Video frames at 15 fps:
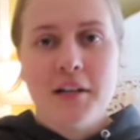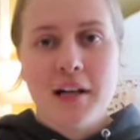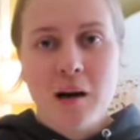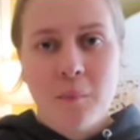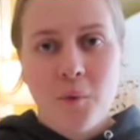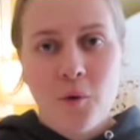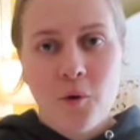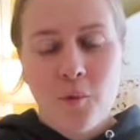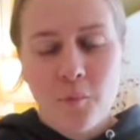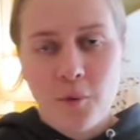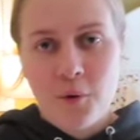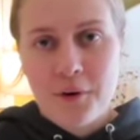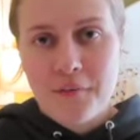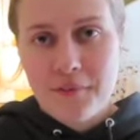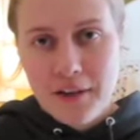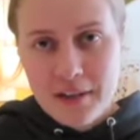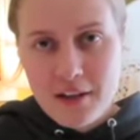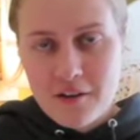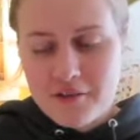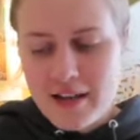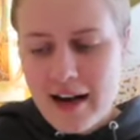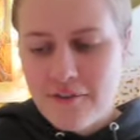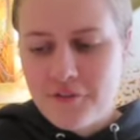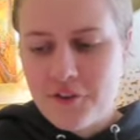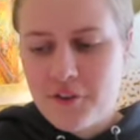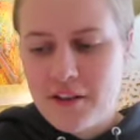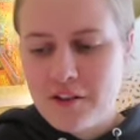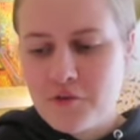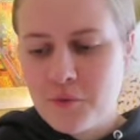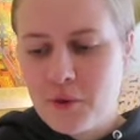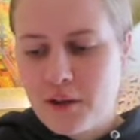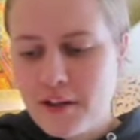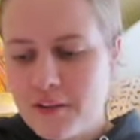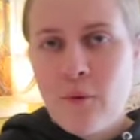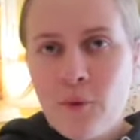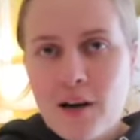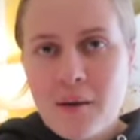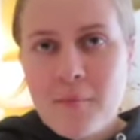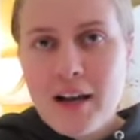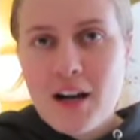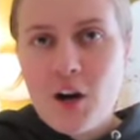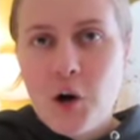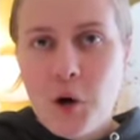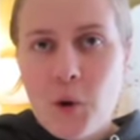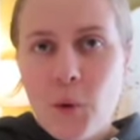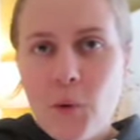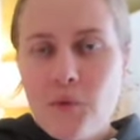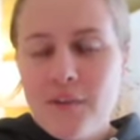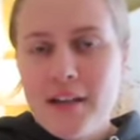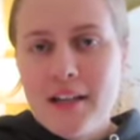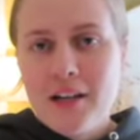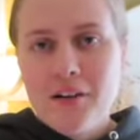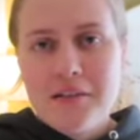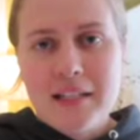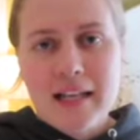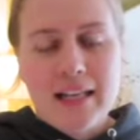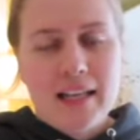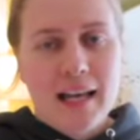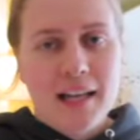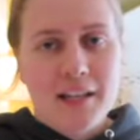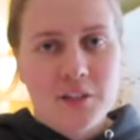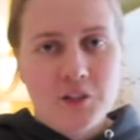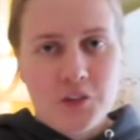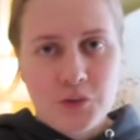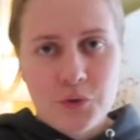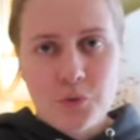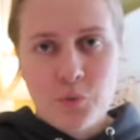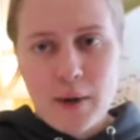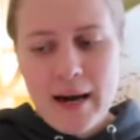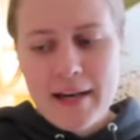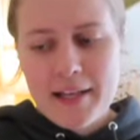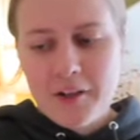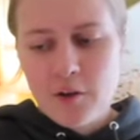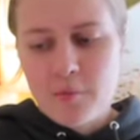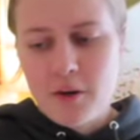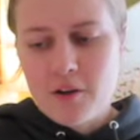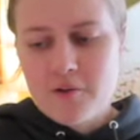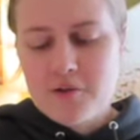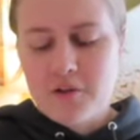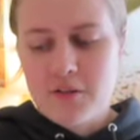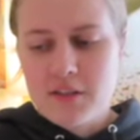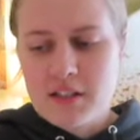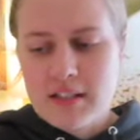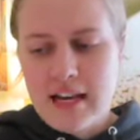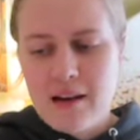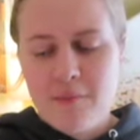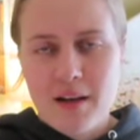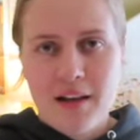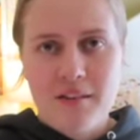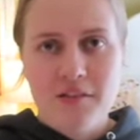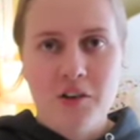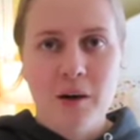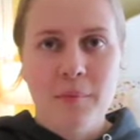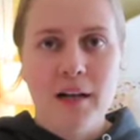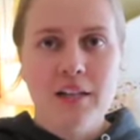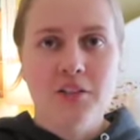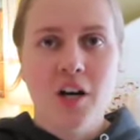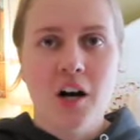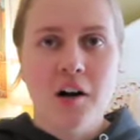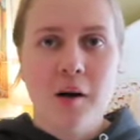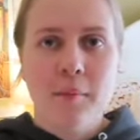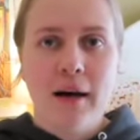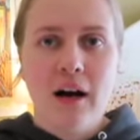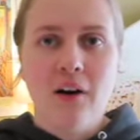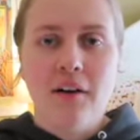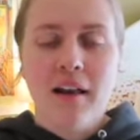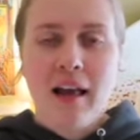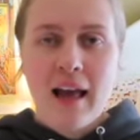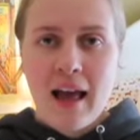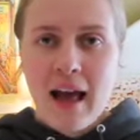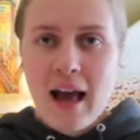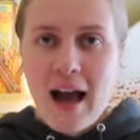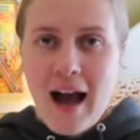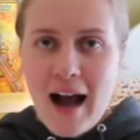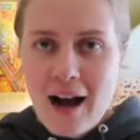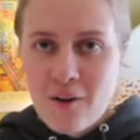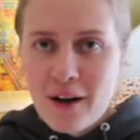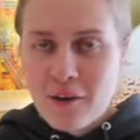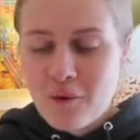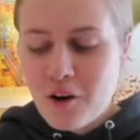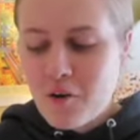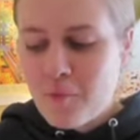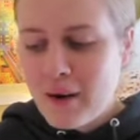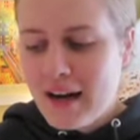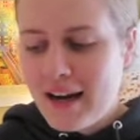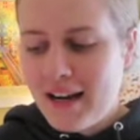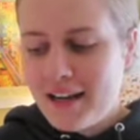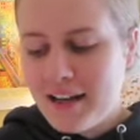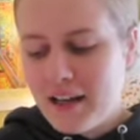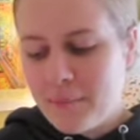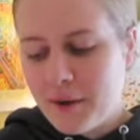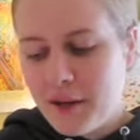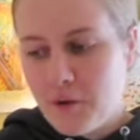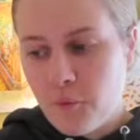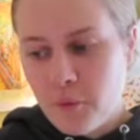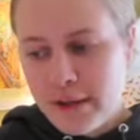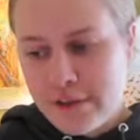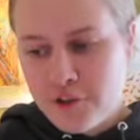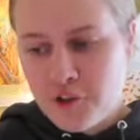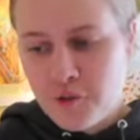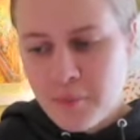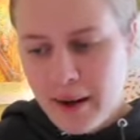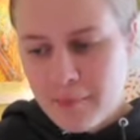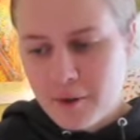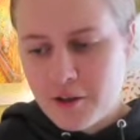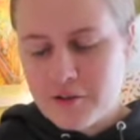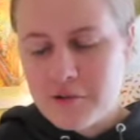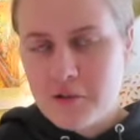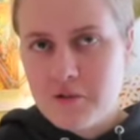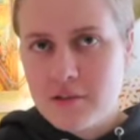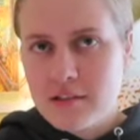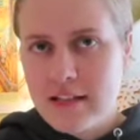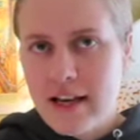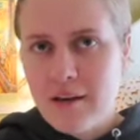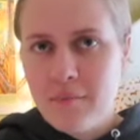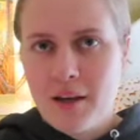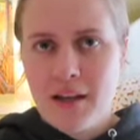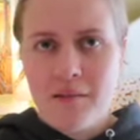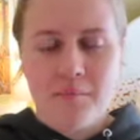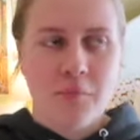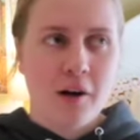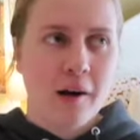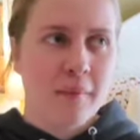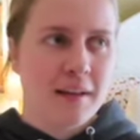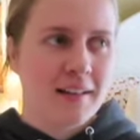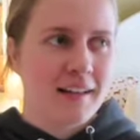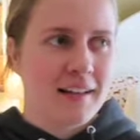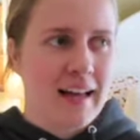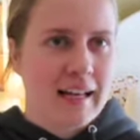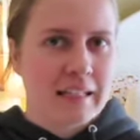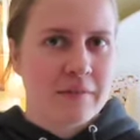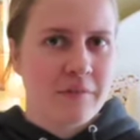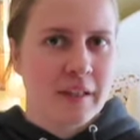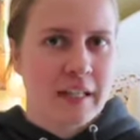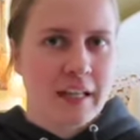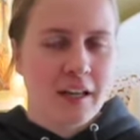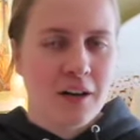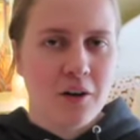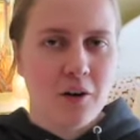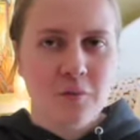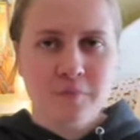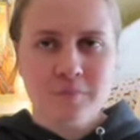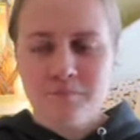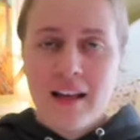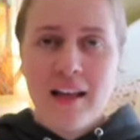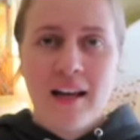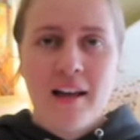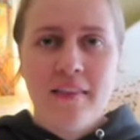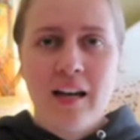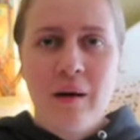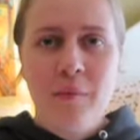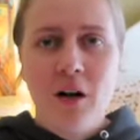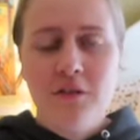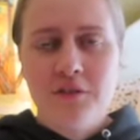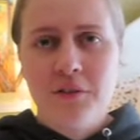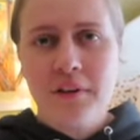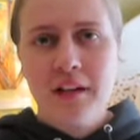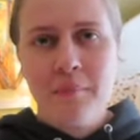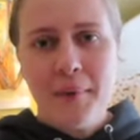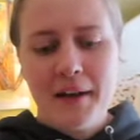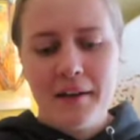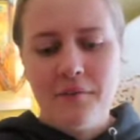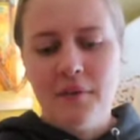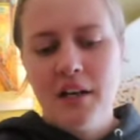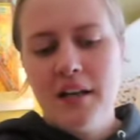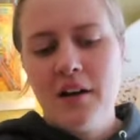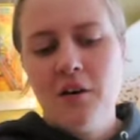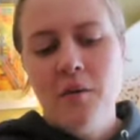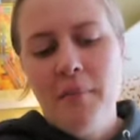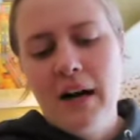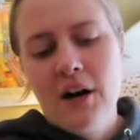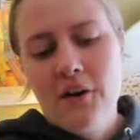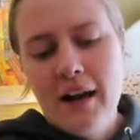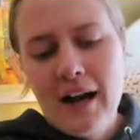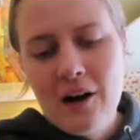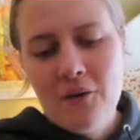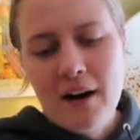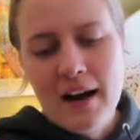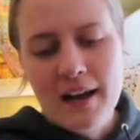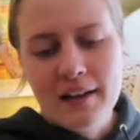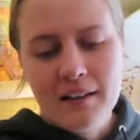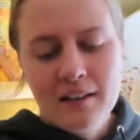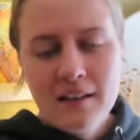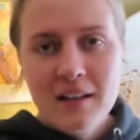a couple more videos after this one. I want to make a whole video dedicated to writing your personal statement, so I'm going to talk about how I wrote mine, and I'm going to read you my personal statement probably in the next video. And then I'm also going to make a video about how I